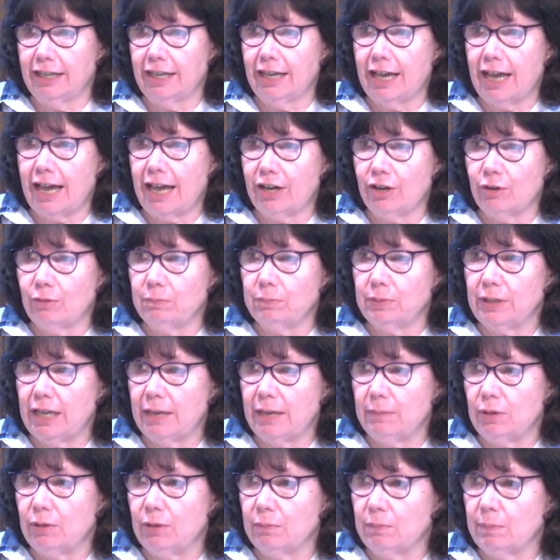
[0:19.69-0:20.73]
I don't blame
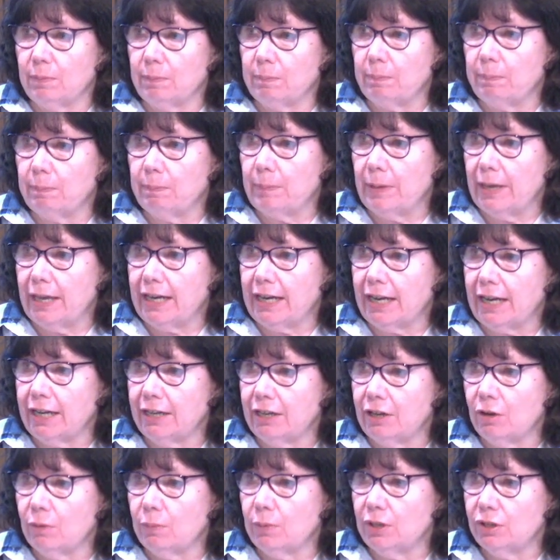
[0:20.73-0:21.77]
you. And I
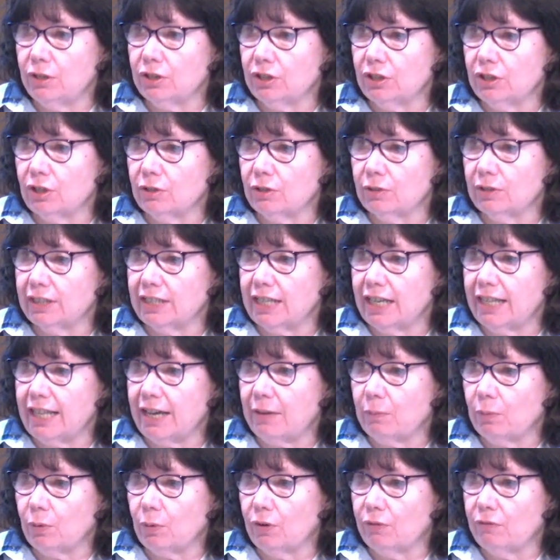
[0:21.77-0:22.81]
know we usually don't say
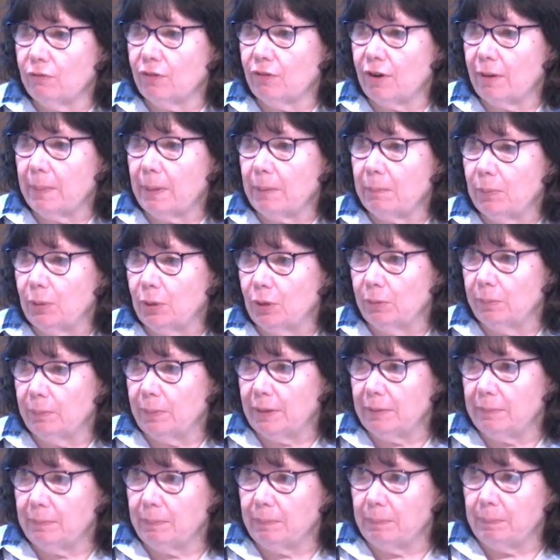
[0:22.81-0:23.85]
that word from the
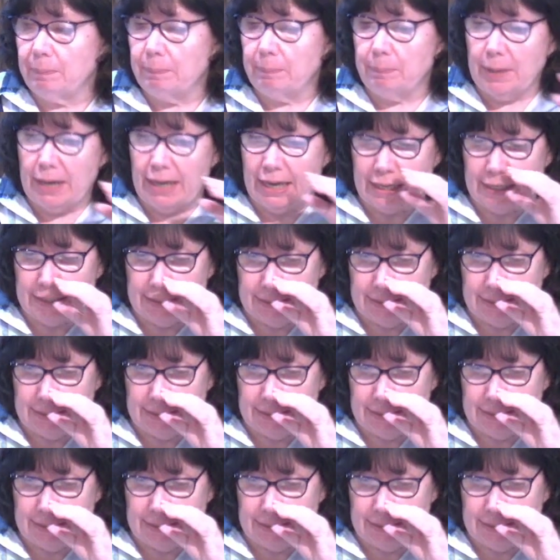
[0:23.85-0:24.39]
pulpit, but